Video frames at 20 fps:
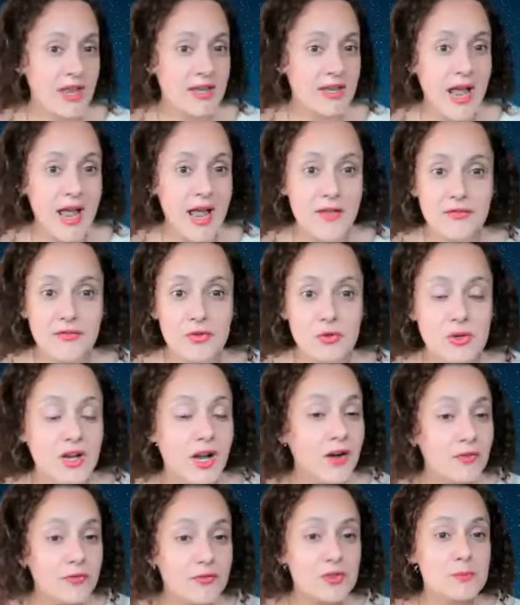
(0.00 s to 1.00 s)
and I feel
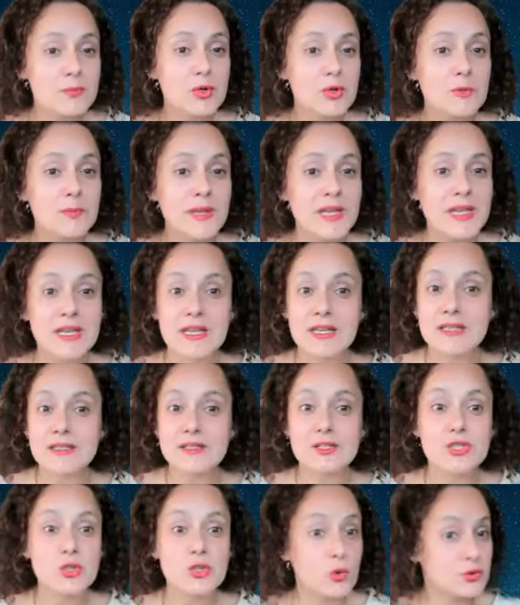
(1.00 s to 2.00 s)
comfortable
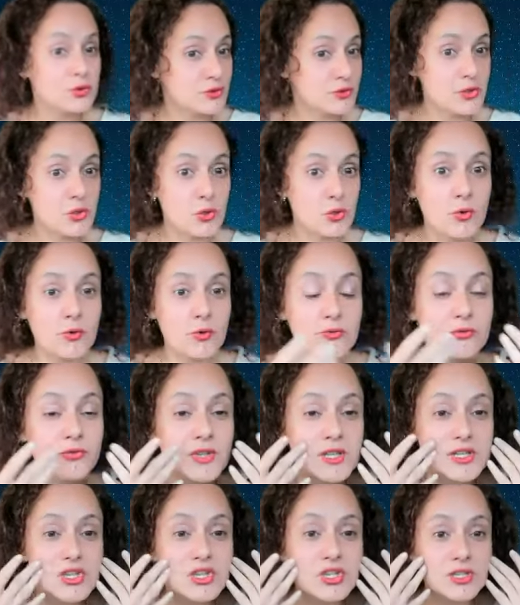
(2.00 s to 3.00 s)
because your your
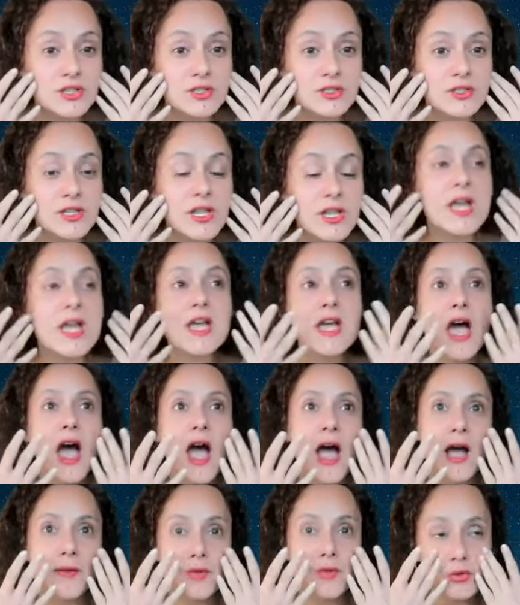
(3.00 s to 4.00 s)
features,
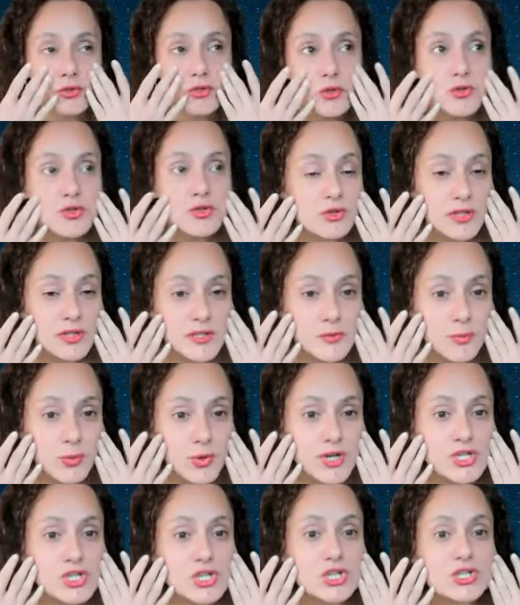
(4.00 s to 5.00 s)
uh, mm. your social
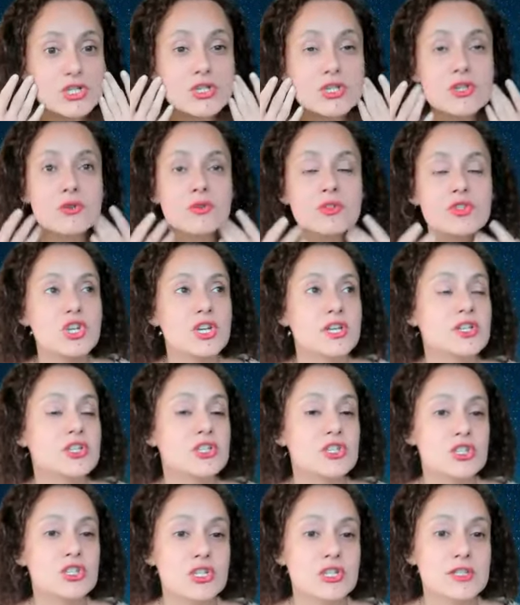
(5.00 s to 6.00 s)
expressions, your
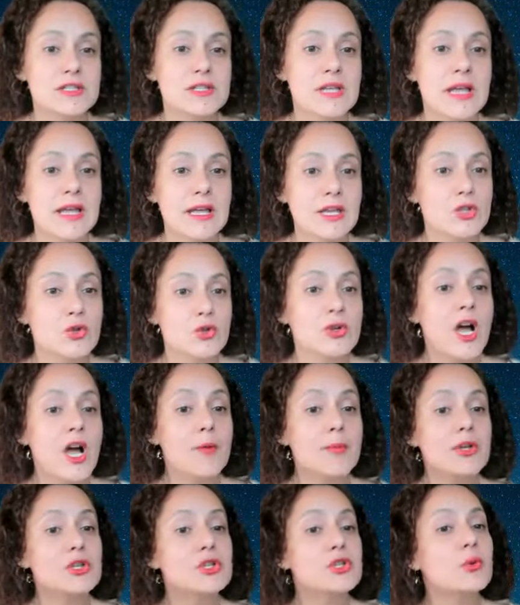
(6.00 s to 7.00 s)
gestures, you're
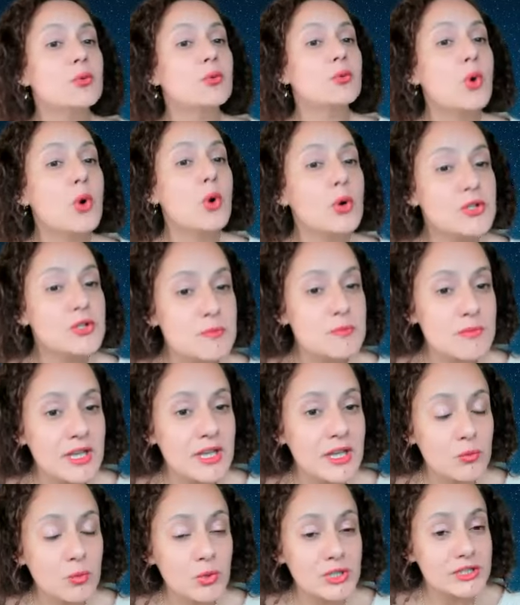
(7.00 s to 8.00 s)
coming towards
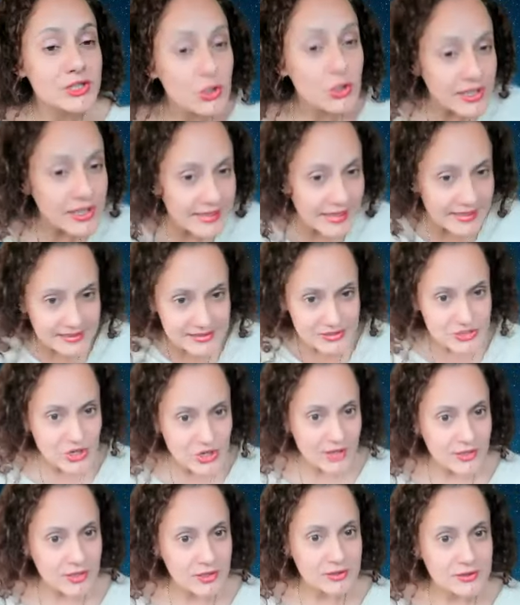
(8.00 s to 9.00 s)
me, and we're looking at each
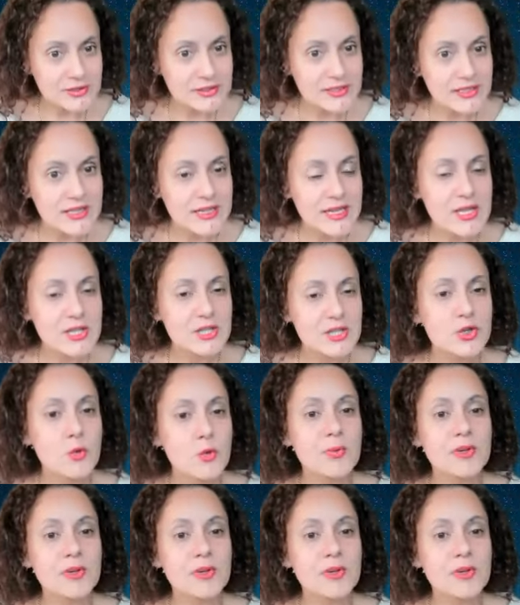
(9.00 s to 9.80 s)
other. Mm-hmm. You know,